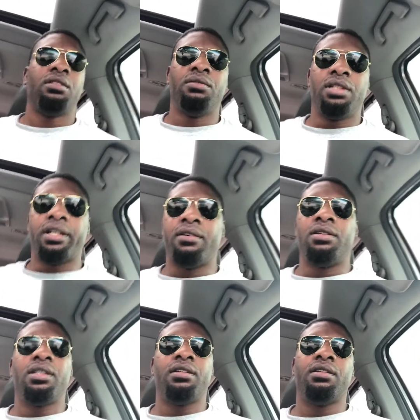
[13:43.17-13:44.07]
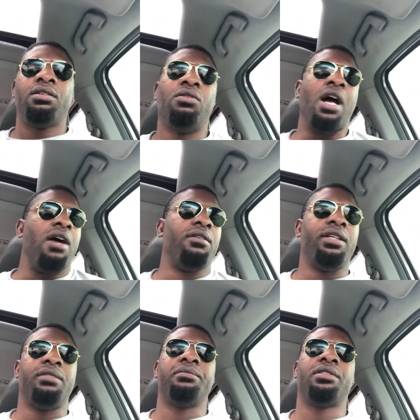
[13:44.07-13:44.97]
And whatever. I'll
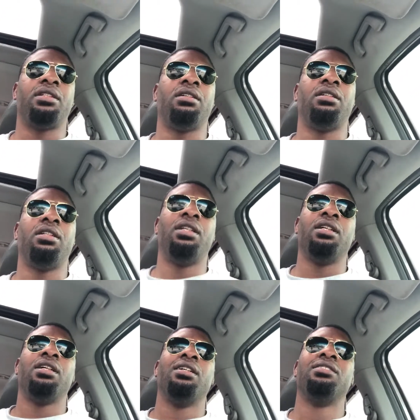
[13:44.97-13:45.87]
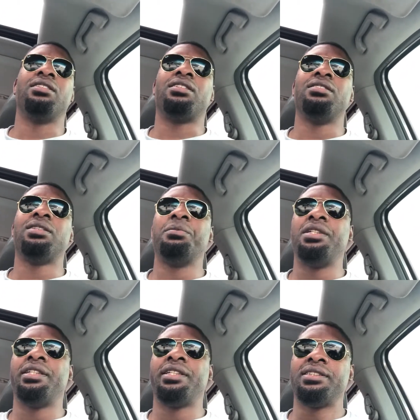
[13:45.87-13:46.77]
eat them. So so throw
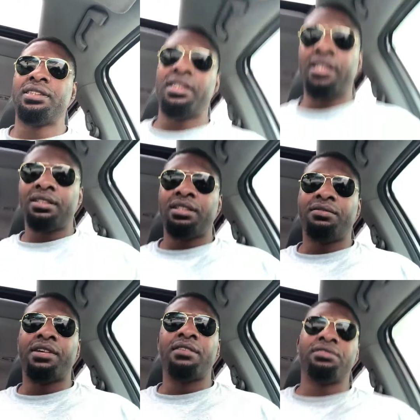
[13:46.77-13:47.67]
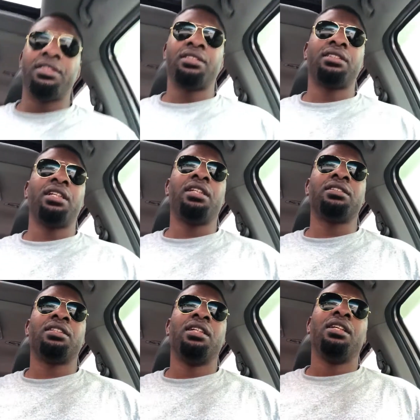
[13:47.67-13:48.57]
something in there, just like 5 or 6
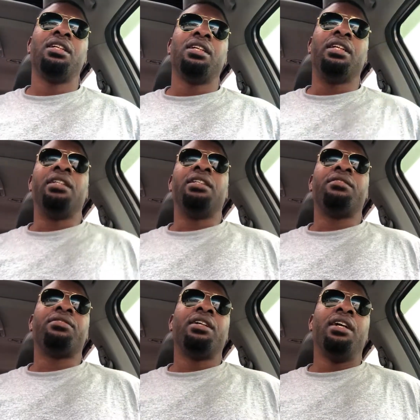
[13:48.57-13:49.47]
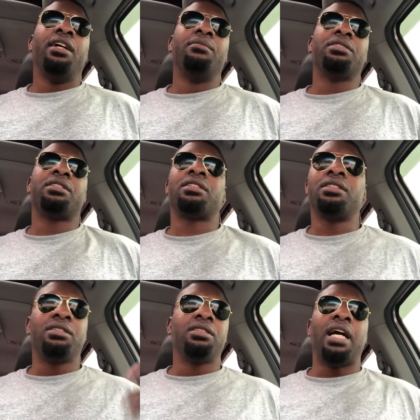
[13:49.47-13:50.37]
things. And if just
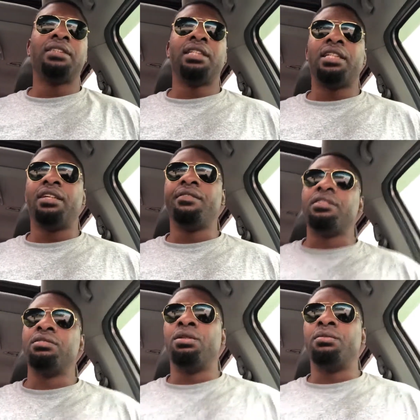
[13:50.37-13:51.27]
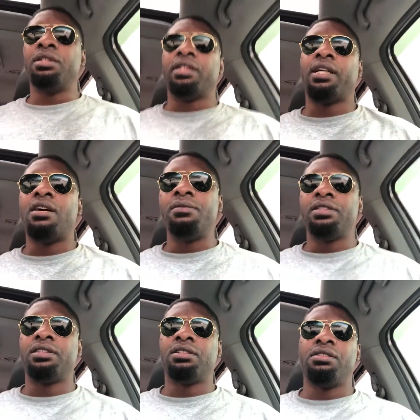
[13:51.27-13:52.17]
I say give it to them. They can
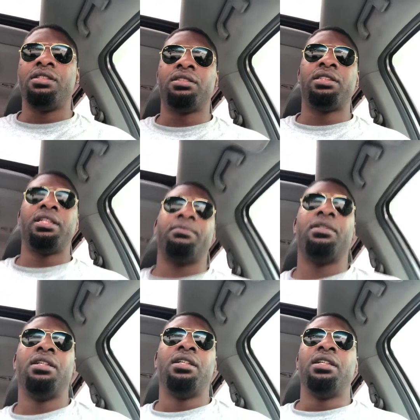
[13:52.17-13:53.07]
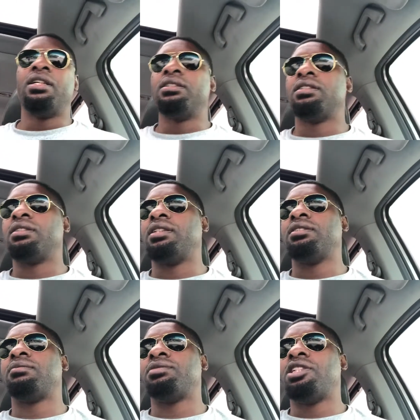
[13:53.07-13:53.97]
always throw you a tip. So
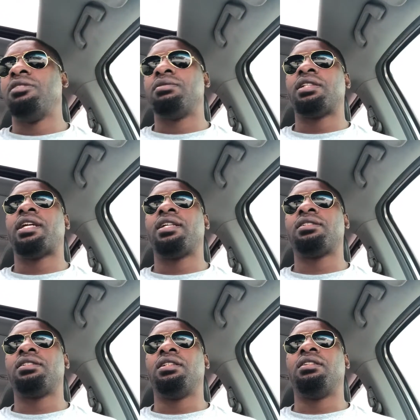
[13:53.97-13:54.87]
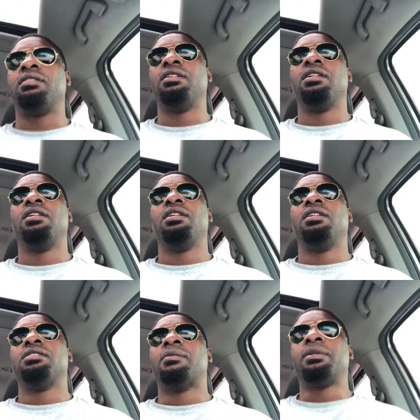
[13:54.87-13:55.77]
give you some cheap snacks.
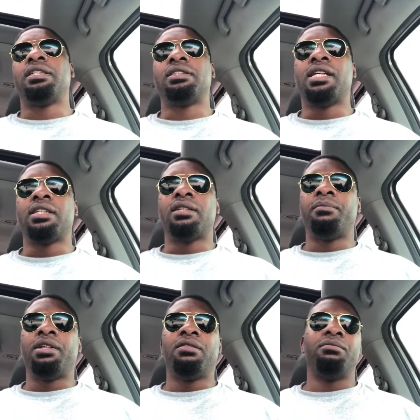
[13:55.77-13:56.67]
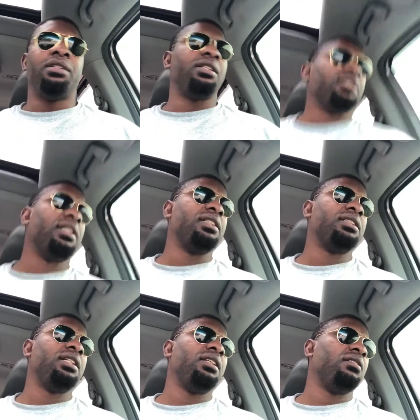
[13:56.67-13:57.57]
Something that's not gonna melt because I
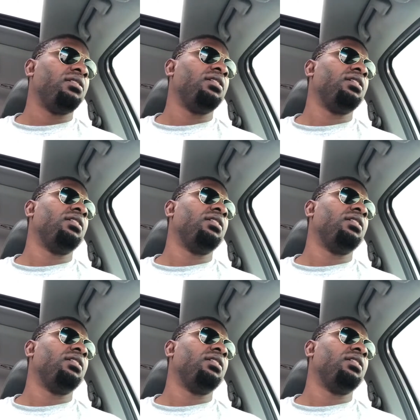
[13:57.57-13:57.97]
see